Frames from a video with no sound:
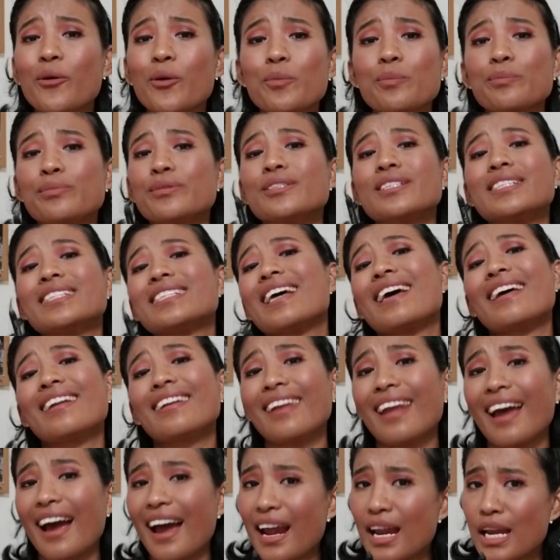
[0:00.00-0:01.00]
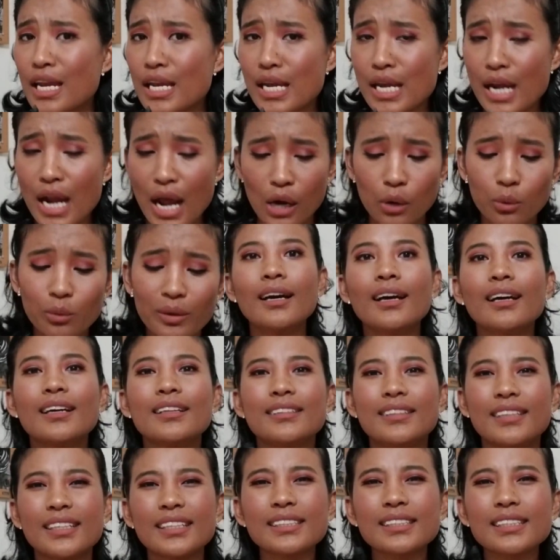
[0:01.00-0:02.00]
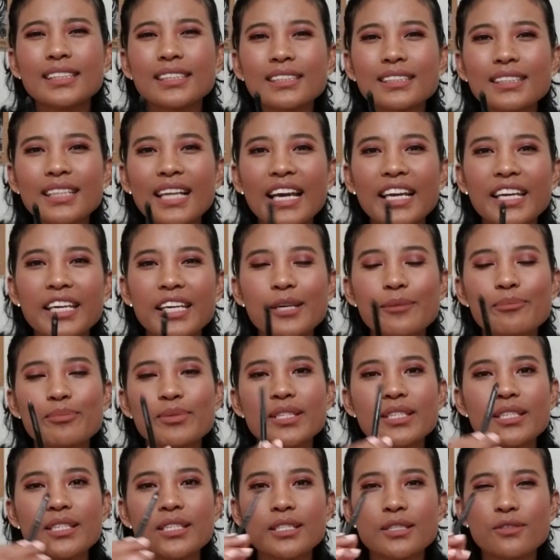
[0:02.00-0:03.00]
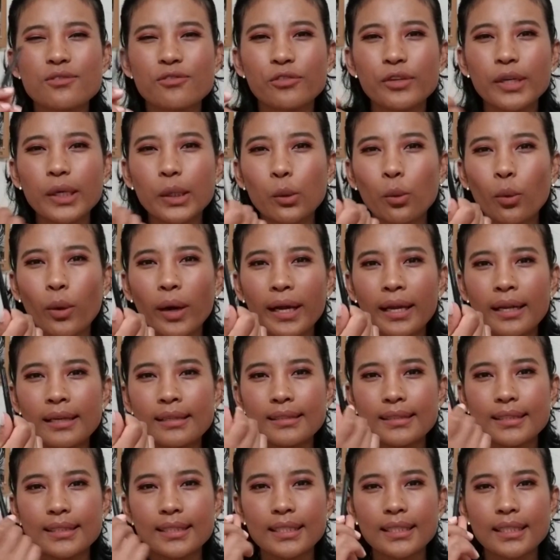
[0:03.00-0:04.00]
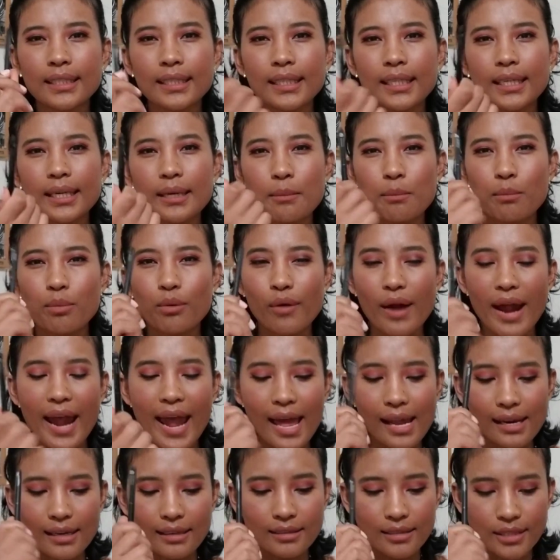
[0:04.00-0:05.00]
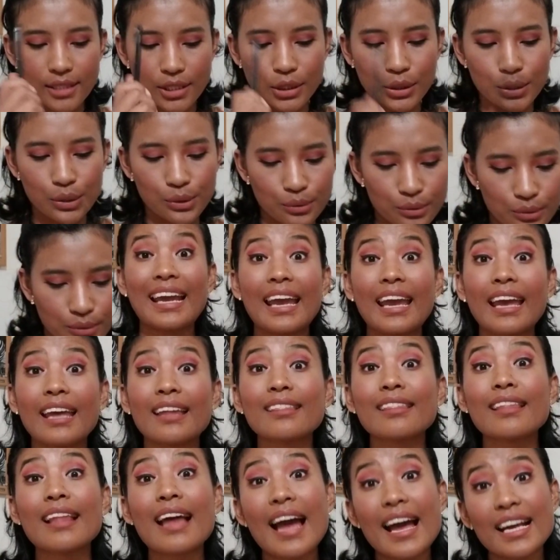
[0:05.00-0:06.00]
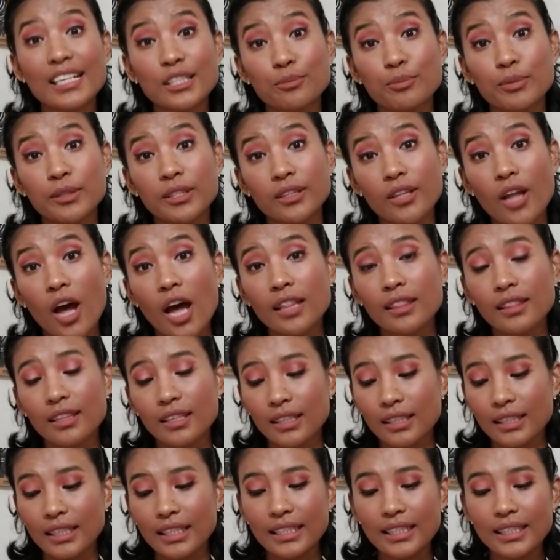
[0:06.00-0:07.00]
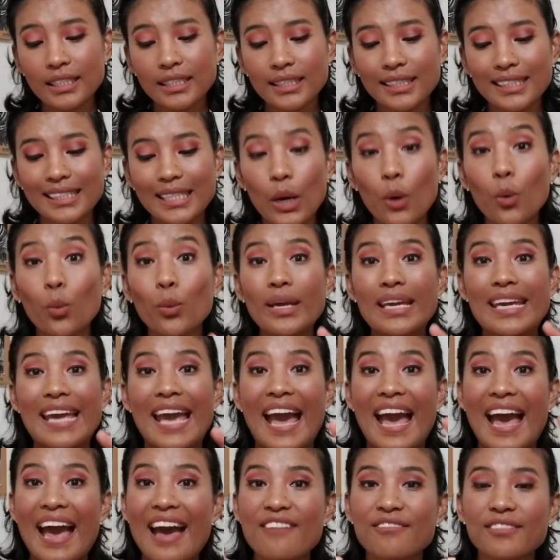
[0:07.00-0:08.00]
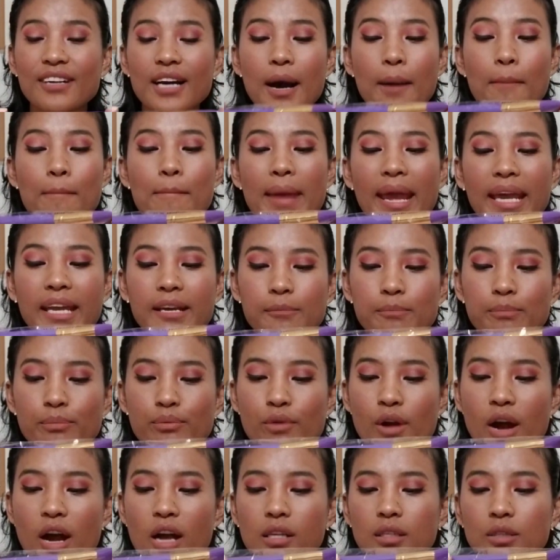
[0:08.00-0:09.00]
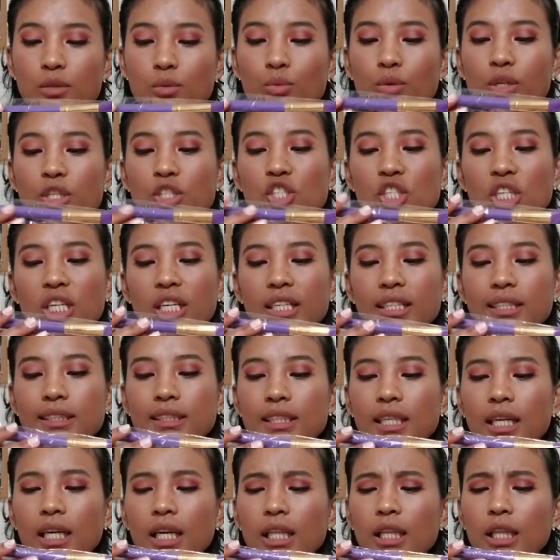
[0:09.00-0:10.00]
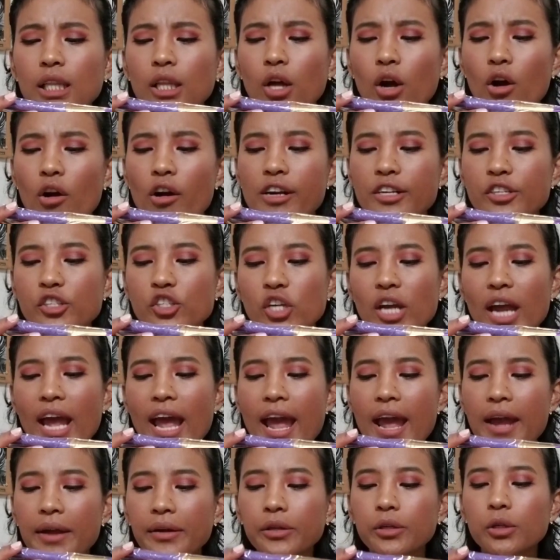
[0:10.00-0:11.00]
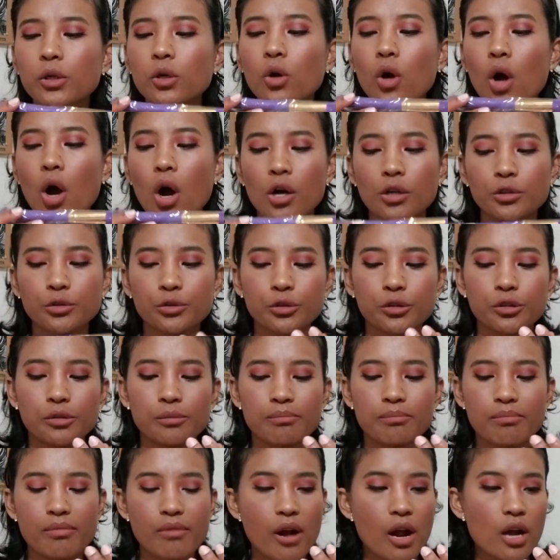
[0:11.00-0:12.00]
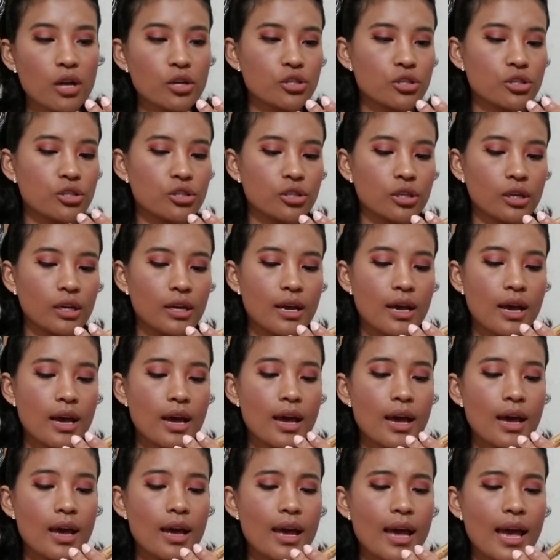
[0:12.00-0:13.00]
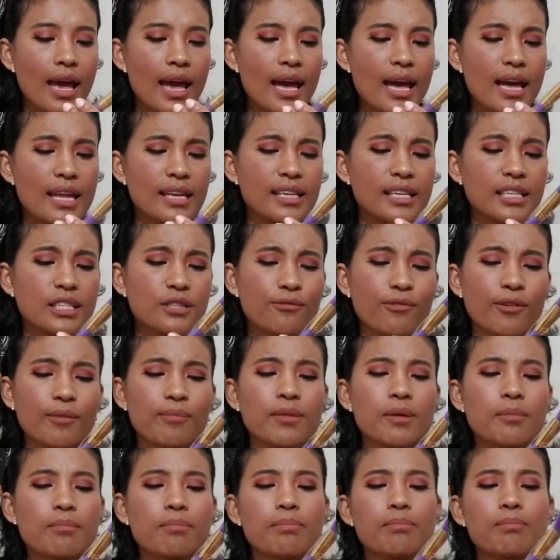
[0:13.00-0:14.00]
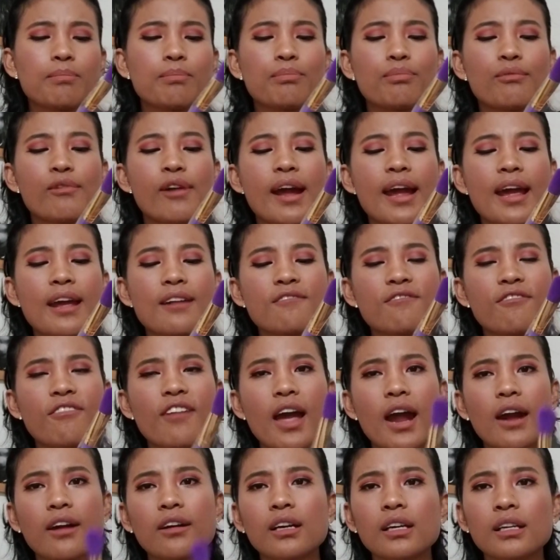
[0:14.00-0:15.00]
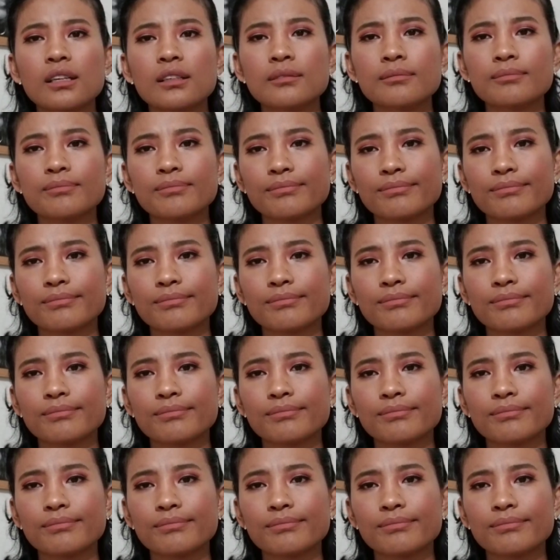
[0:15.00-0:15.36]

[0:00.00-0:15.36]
or pretend I know it. This is like IPSY's frequent brand too. And last but not the least, we have a makeup brush, which is a large angle contour brush, and it's from the brand Farah,